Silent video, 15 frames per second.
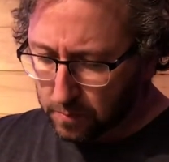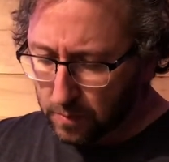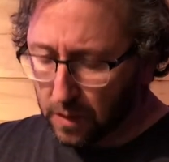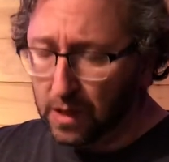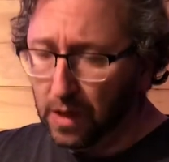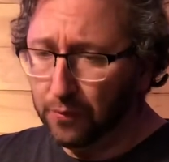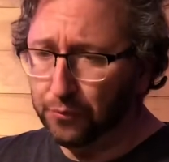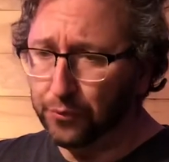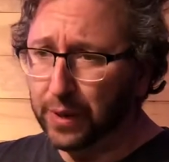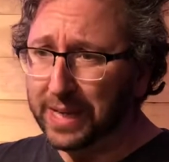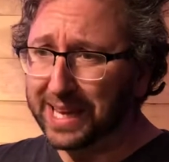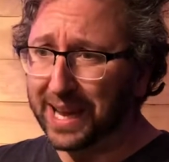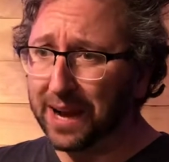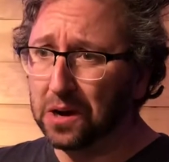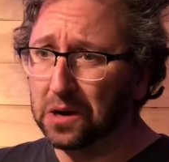If we
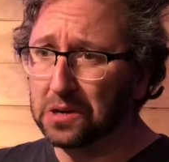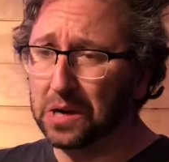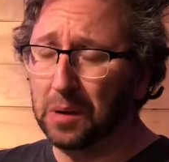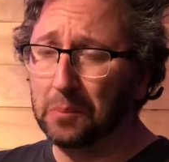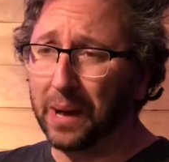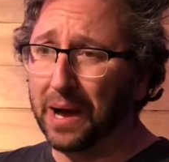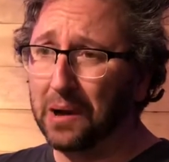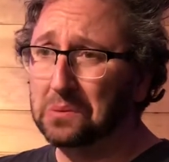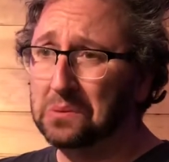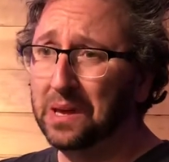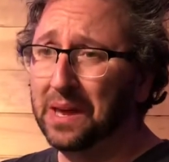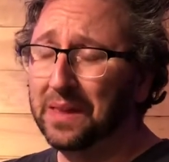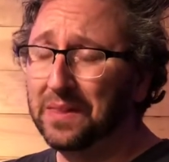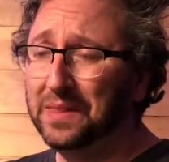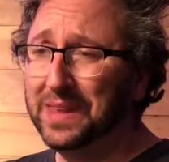cared about
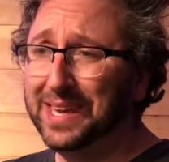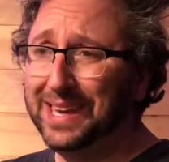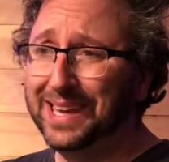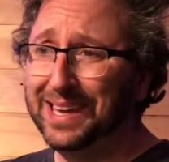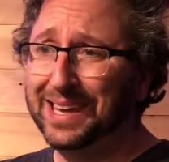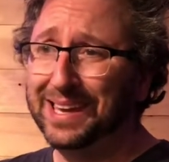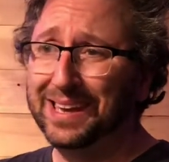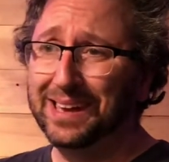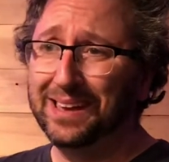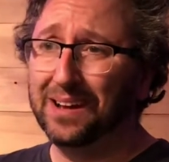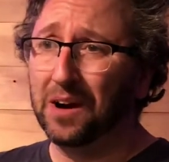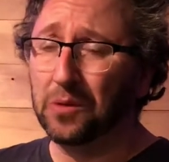our